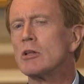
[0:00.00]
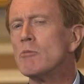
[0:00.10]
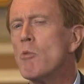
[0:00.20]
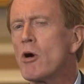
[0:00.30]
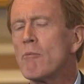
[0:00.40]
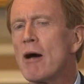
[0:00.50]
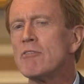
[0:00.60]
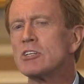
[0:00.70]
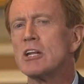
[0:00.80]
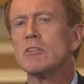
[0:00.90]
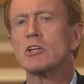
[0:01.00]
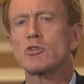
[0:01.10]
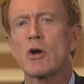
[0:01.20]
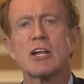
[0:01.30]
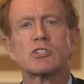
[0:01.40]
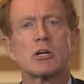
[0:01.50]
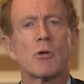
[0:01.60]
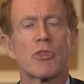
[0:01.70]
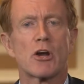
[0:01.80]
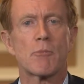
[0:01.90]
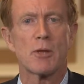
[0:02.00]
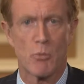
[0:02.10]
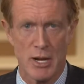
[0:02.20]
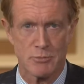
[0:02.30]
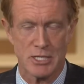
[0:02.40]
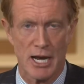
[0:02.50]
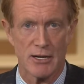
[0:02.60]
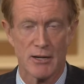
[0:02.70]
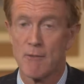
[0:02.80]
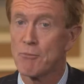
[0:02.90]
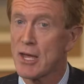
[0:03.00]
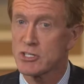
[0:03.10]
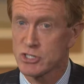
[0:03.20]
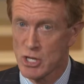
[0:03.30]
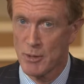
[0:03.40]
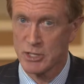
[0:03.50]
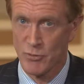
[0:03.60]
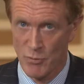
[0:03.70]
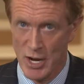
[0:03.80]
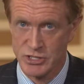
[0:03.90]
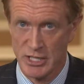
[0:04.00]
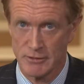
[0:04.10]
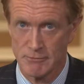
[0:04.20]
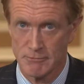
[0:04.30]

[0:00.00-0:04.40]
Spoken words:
learn more by visiting the Transdermal Therapy website. Thanks so much for watching.